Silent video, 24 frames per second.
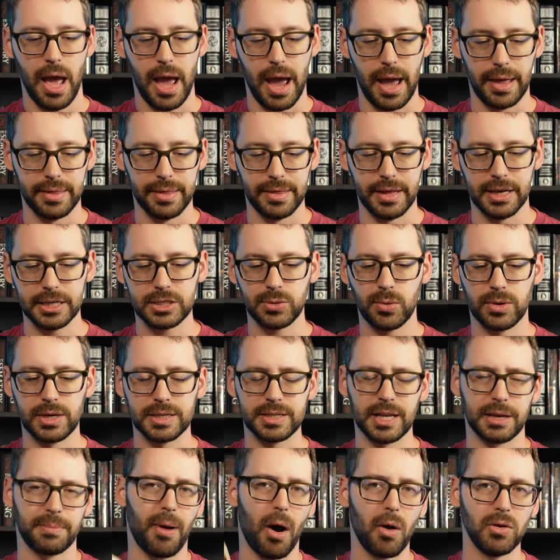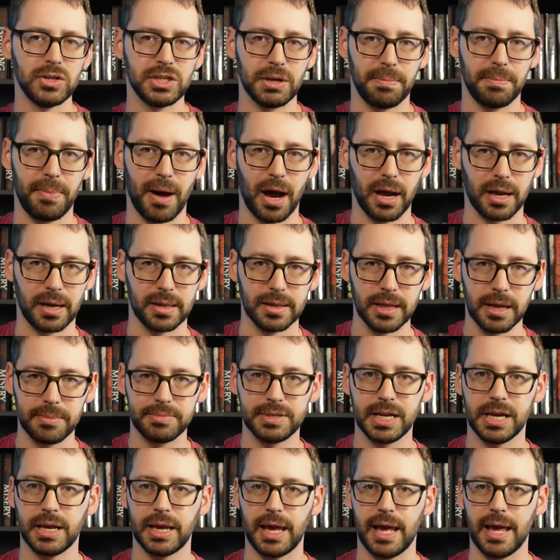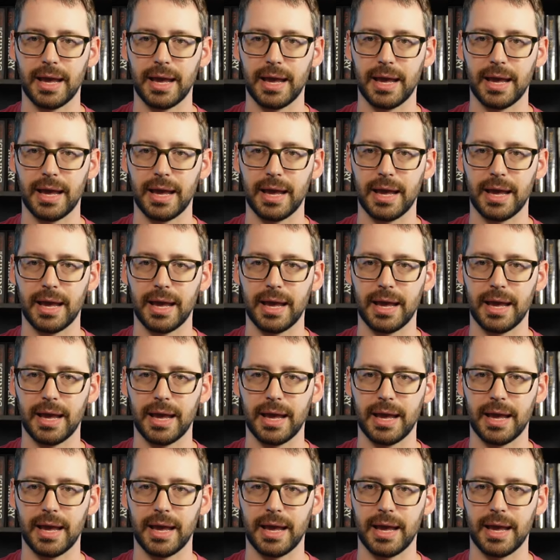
And this one is like post-apocalyptic.